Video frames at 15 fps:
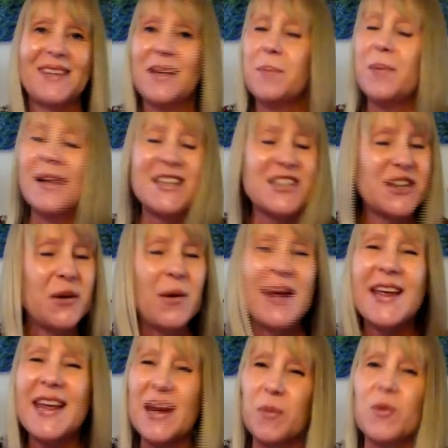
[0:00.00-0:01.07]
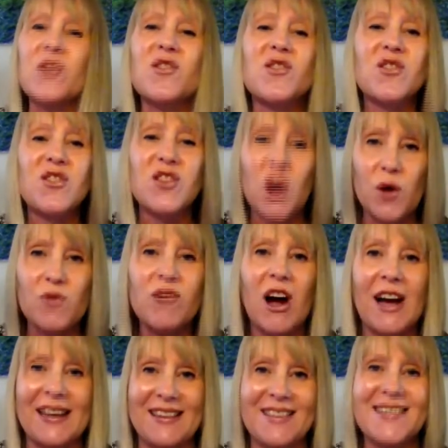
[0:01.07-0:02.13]
But you know what? It was so
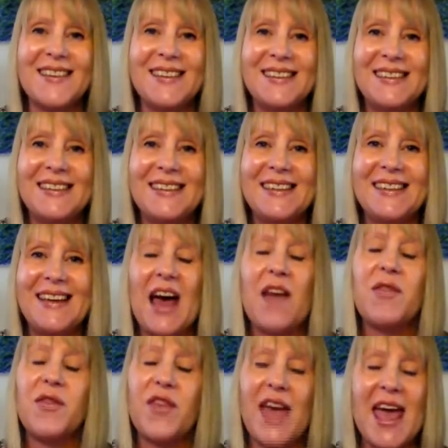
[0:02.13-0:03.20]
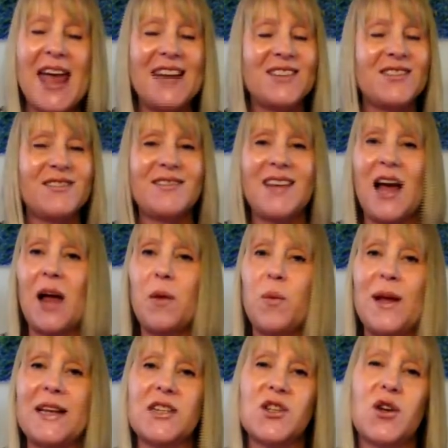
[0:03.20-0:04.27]
right. And then I
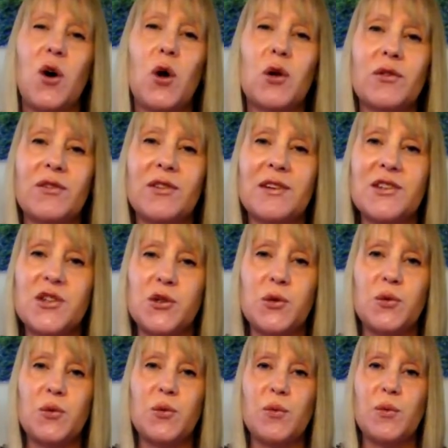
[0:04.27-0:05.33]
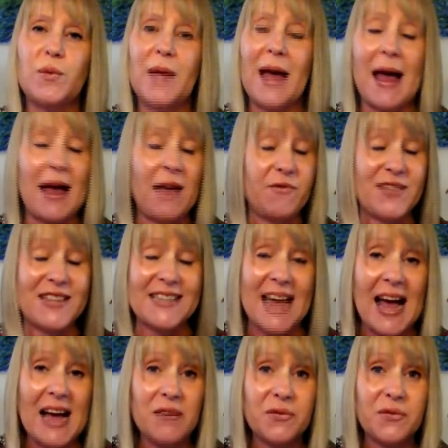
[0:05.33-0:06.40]
went on to have
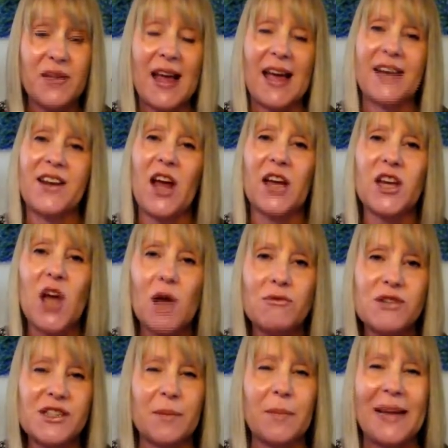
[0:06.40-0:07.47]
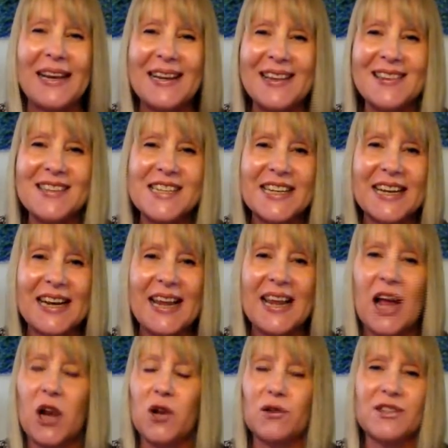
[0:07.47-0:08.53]
staff, and I coached them holistically.
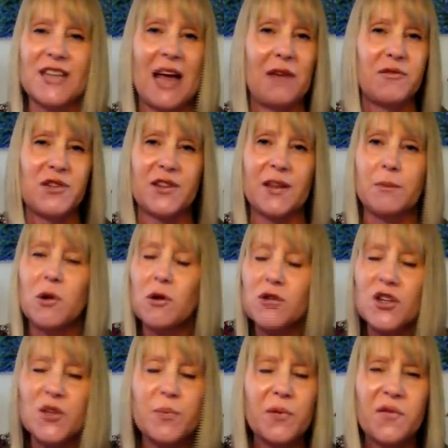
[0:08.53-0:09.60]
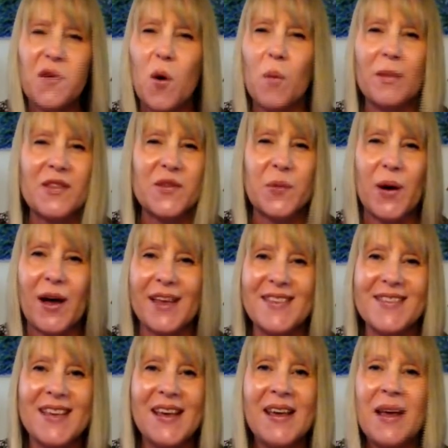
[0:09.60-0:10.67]
I looked after them, not just
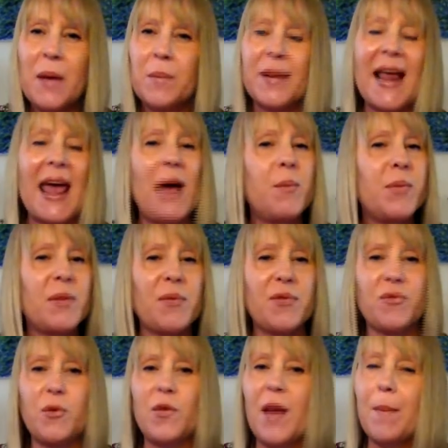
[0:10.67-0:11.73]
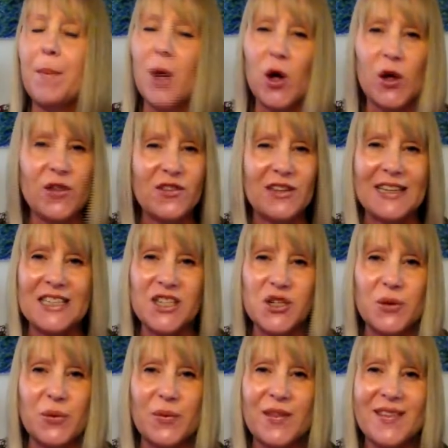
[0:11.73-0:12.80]
performance-wise, but I helped them through their personal
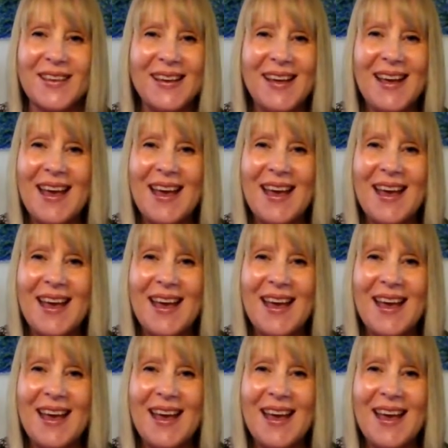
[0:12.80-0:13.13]
issues.